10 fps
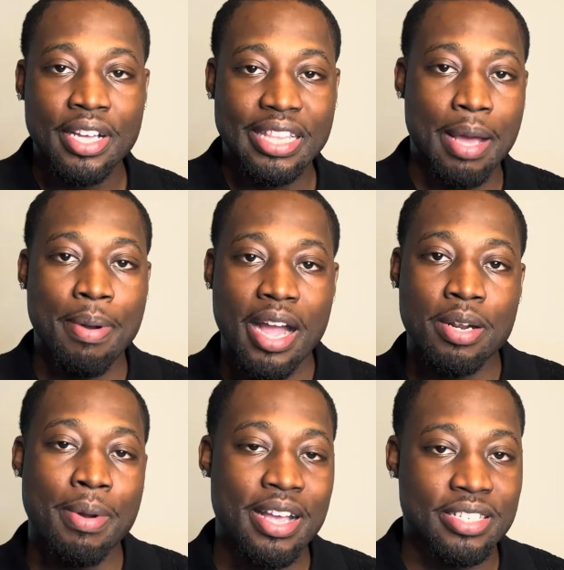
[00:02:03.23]
that buyer
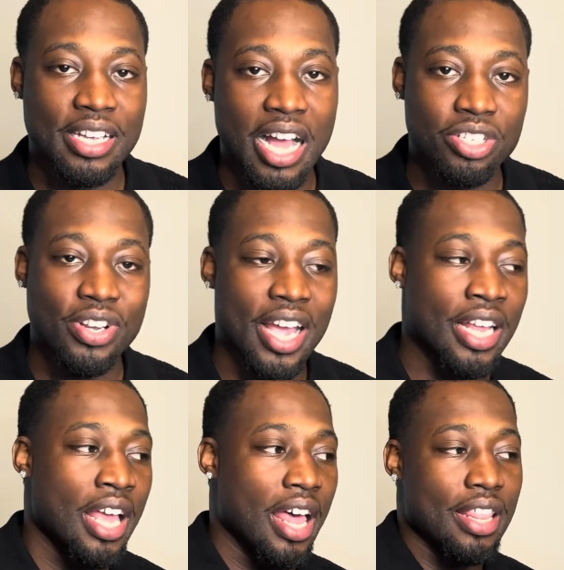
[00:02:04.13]
buys the contract,
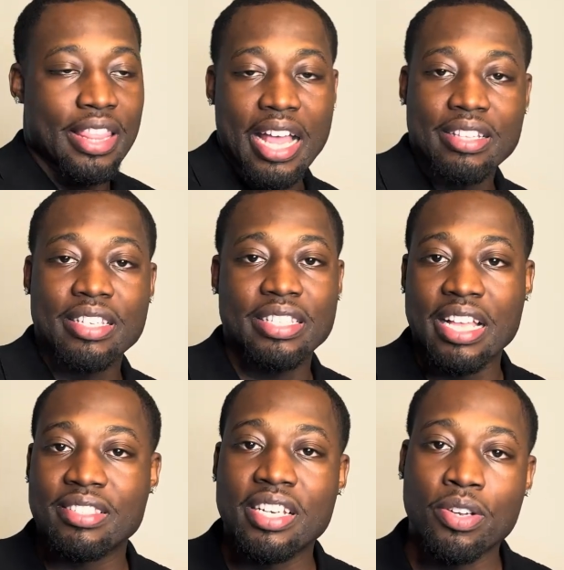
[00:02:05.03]

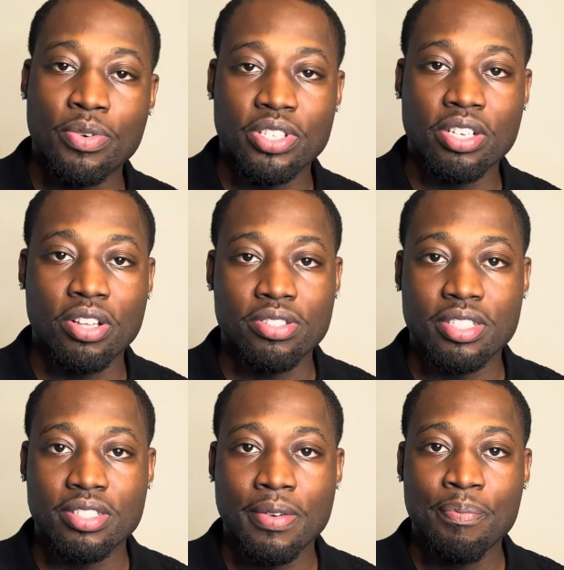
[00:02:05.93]
that's done once it
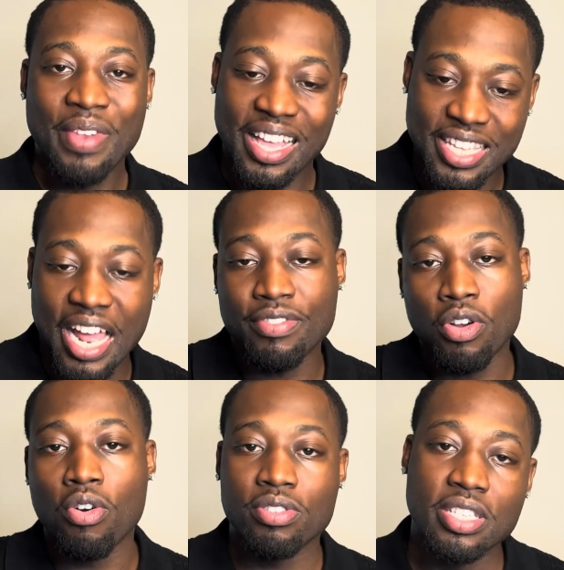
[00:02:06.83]
closes. I then have to go
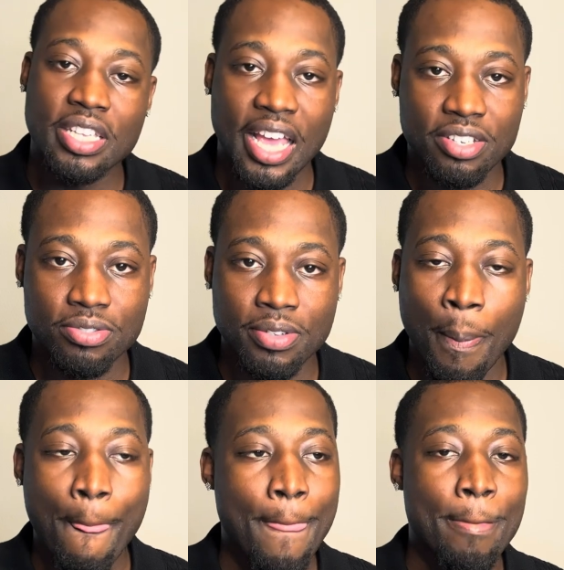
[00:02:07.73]
on to the next one.
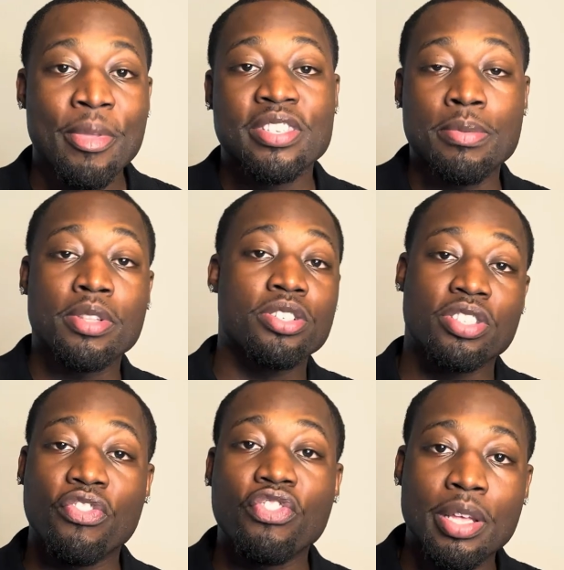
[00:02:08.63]
Similar
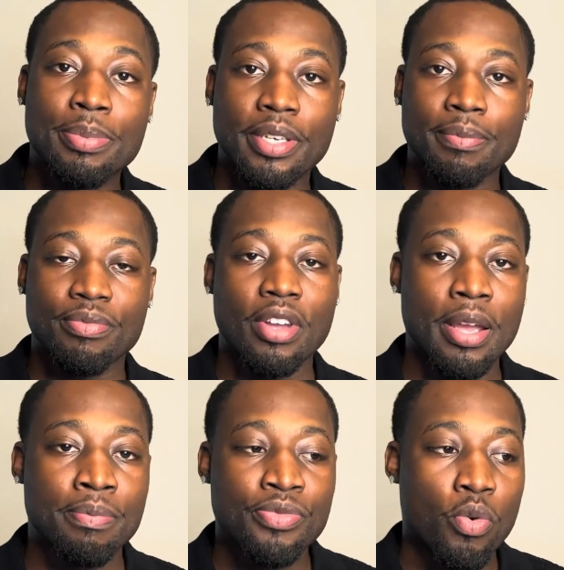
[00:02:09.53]
to flipping, right?
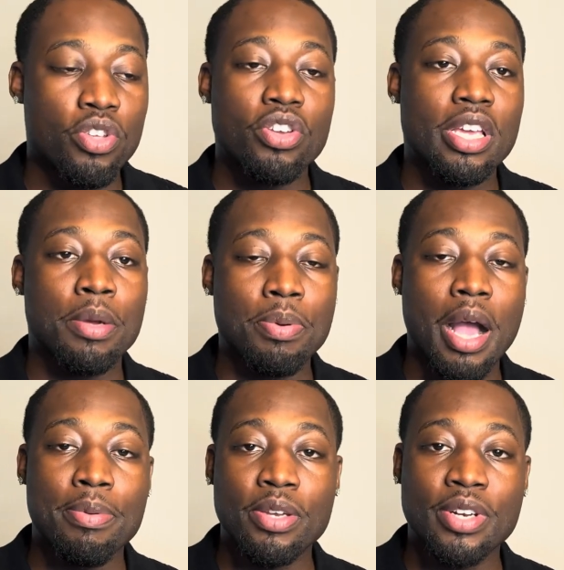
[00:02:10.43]
When you get a
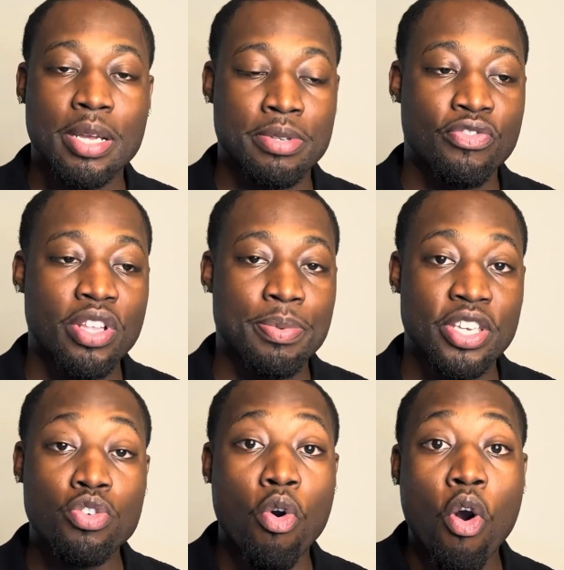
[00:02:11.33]
property, when it comes to flipping,
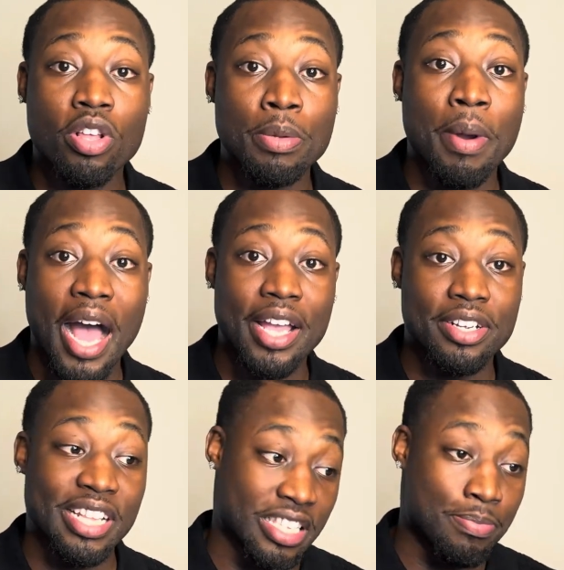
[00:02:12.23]
you are the buyer
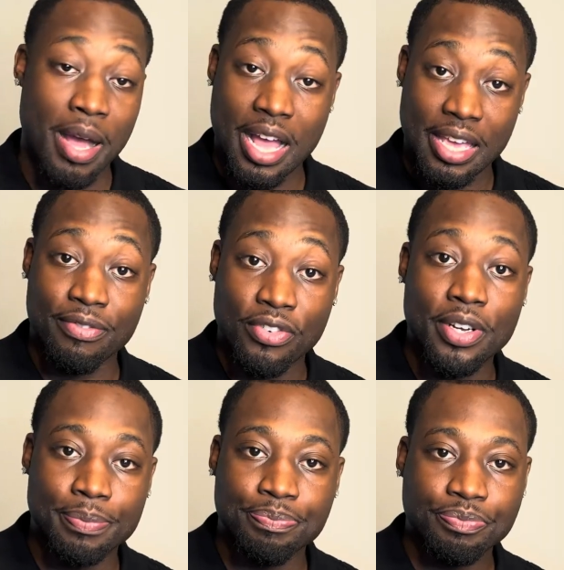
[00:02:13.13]
that's buying
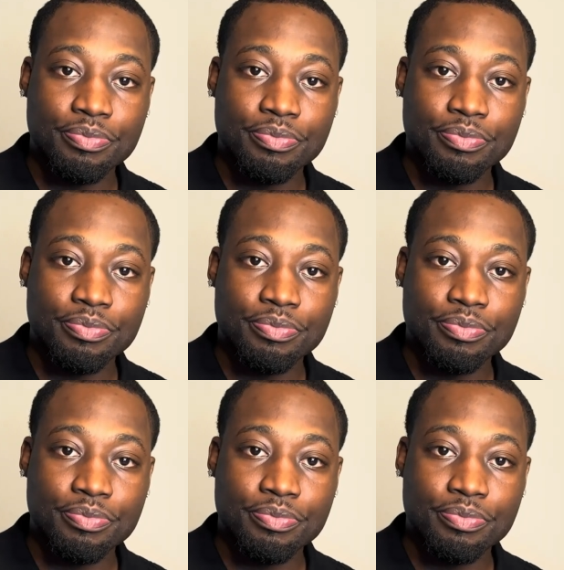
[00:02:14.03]
from